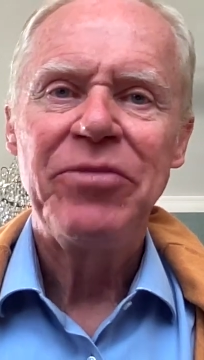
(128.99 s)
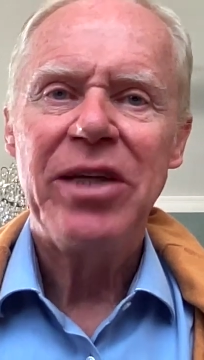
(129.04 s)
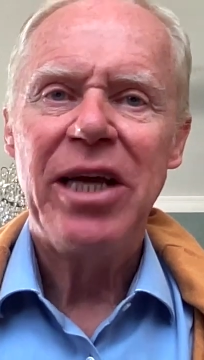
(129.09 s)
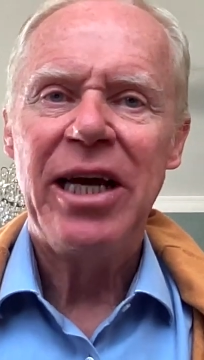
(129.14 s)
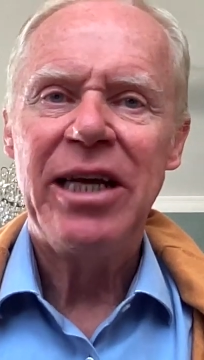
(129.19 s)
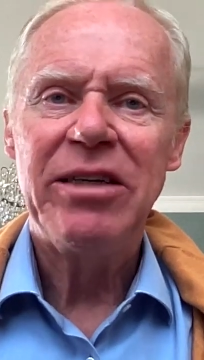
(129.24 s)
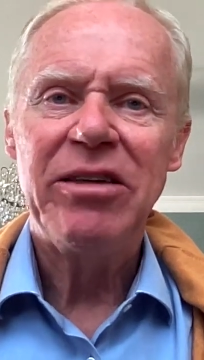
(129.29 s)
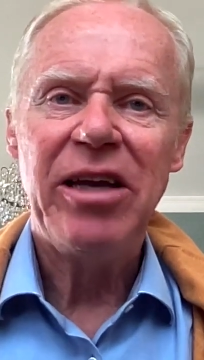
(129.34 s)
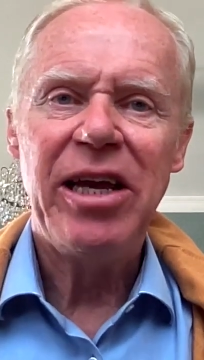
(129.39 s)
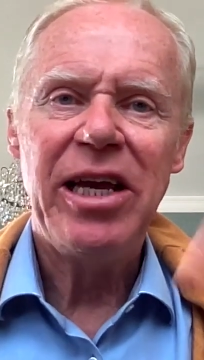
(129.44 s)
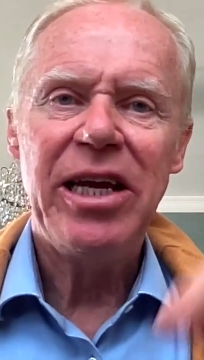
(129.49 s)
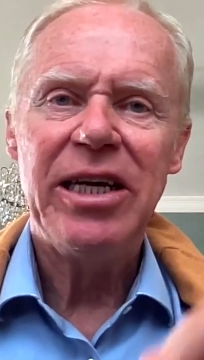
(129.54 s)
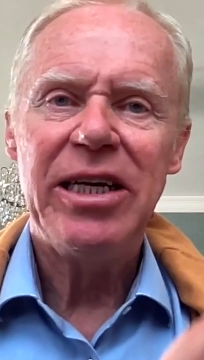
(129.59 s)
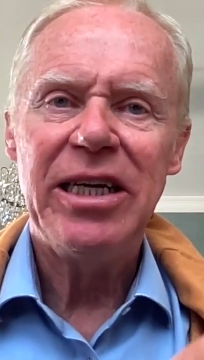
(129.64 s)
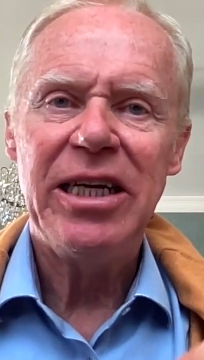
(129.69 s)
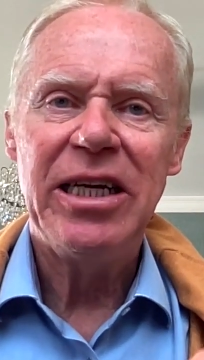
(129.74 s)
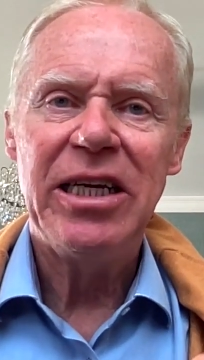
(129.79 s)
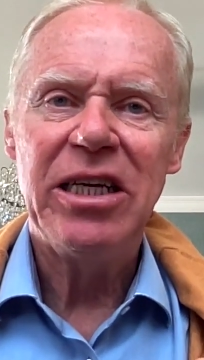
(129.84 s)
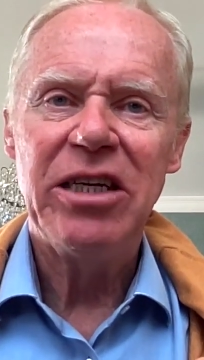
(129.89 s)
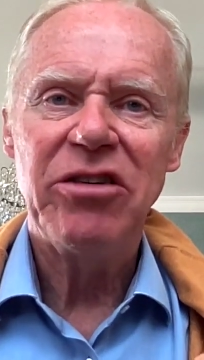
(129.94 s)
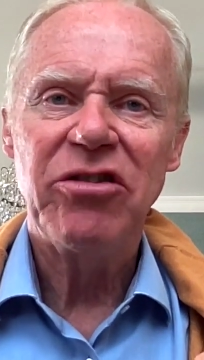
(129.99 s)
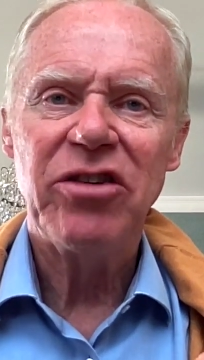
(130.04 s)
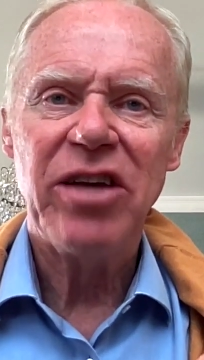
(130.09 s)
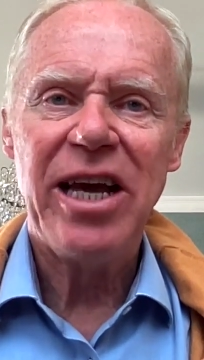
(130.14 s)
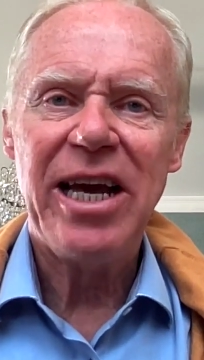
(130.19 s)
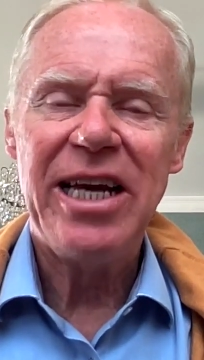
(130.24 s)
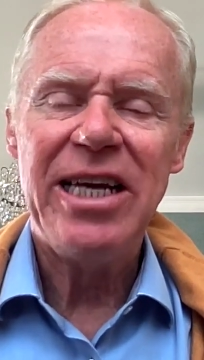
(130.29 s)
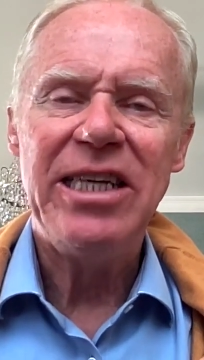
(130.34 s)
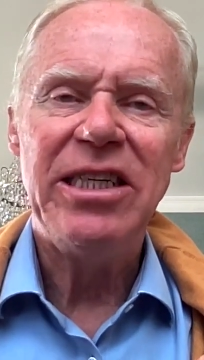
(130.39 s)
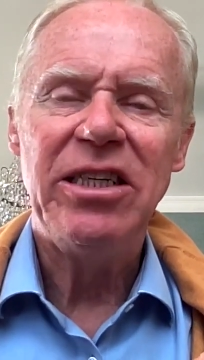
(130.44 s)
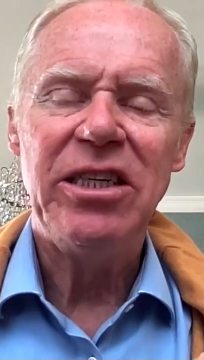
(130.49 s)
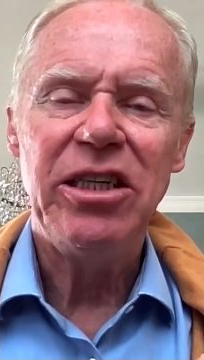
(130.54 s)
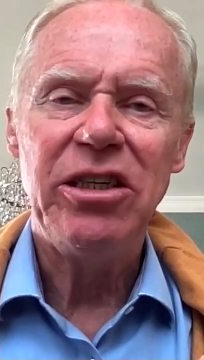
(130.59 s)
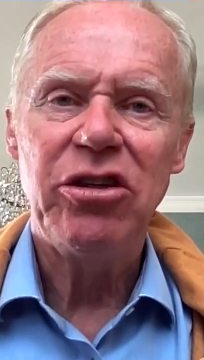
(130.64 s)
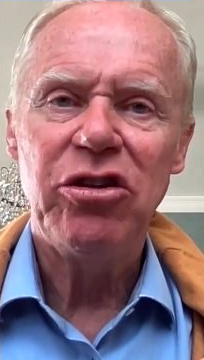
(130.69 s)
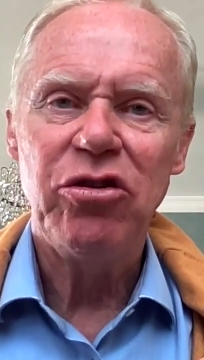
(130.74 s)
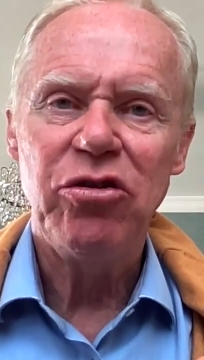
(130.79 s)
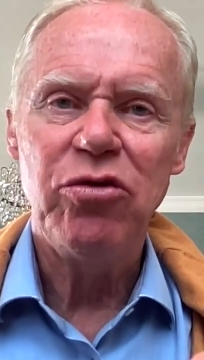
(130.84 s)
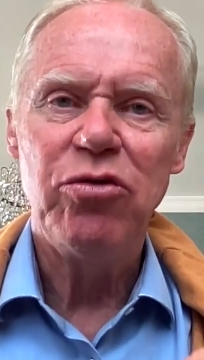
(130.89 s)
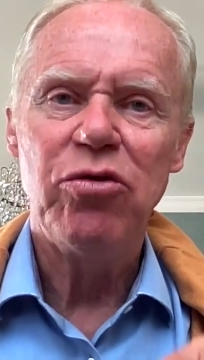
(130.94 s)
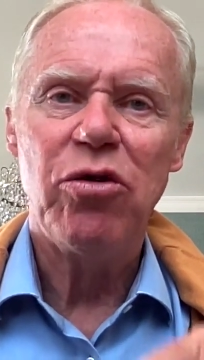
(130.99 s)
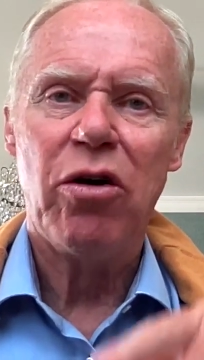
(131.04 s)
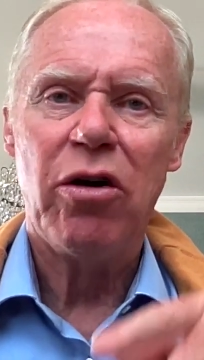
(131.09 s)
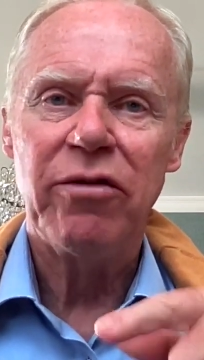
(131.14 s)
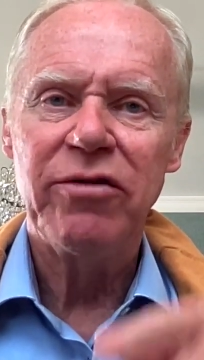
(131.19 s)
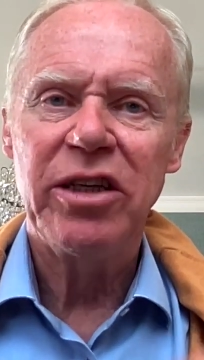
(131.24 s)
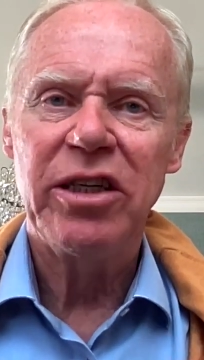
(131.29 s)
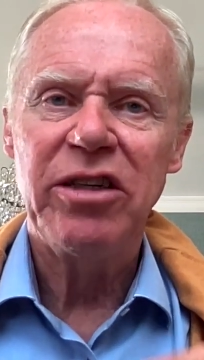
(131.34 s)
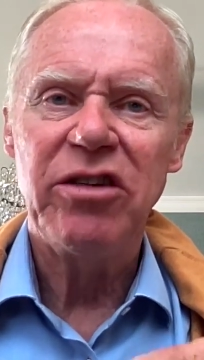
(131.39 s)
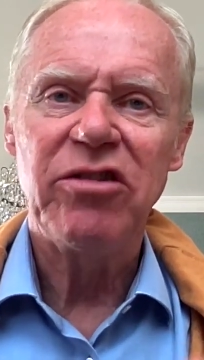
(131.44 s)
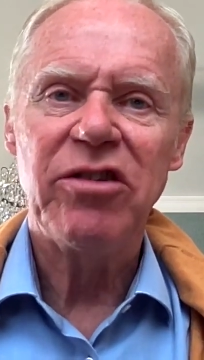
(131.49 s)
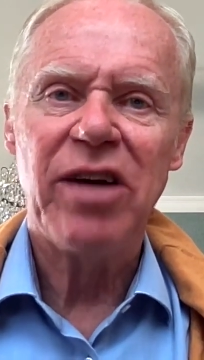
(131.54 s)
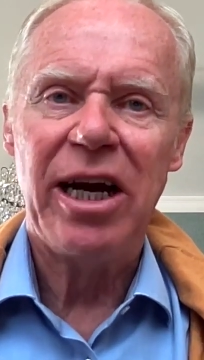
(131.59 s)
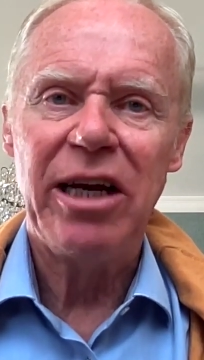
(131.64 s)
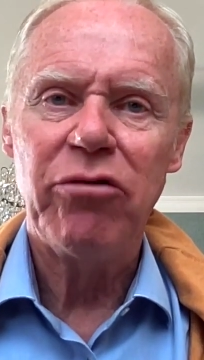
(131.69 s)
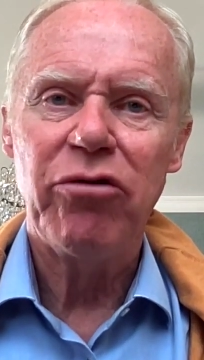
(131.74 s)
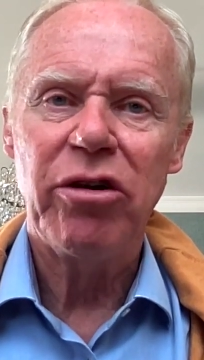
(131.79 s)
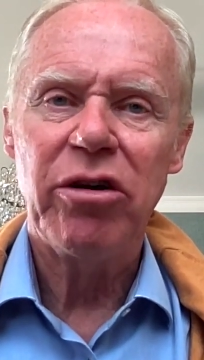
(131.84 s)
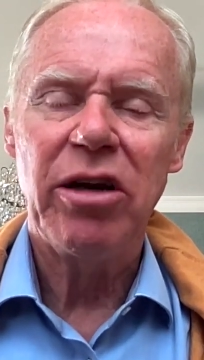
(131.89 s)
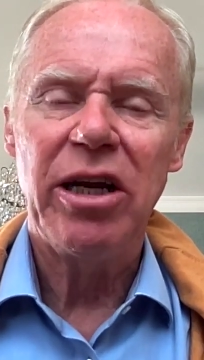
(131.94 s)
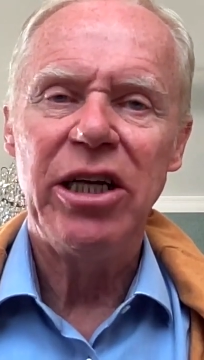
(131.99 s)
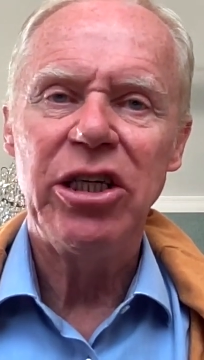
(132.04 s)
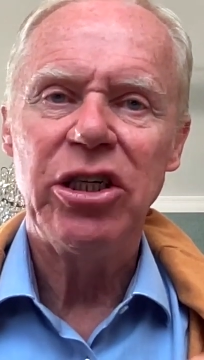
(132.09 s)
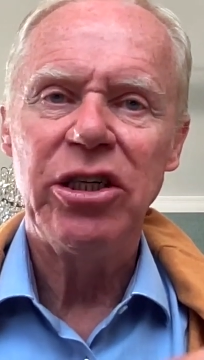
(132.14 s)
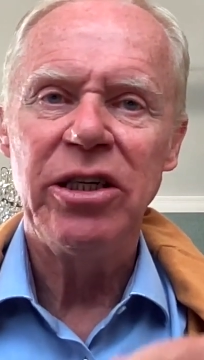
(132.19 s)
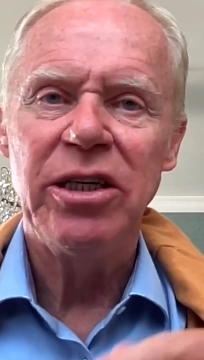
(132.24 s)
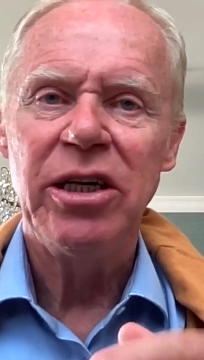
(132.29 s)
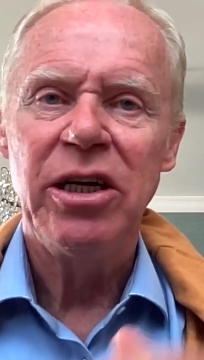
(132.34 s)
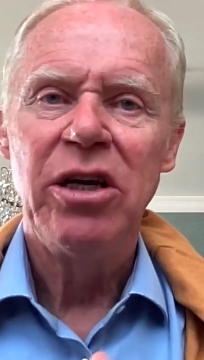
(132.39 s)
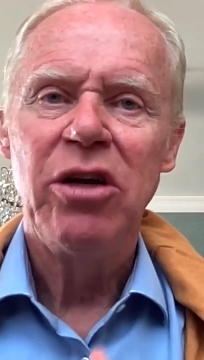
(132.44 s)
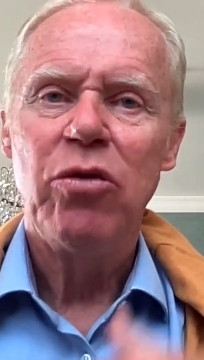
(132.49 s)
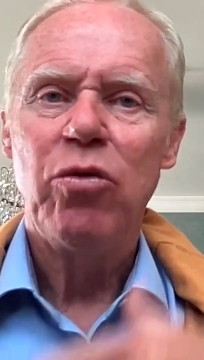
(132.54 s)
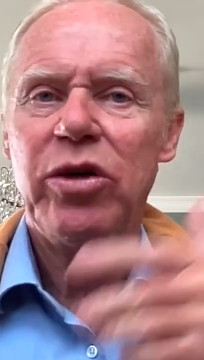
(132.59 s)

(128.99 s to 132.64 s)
And here it is 82 of the design regulation,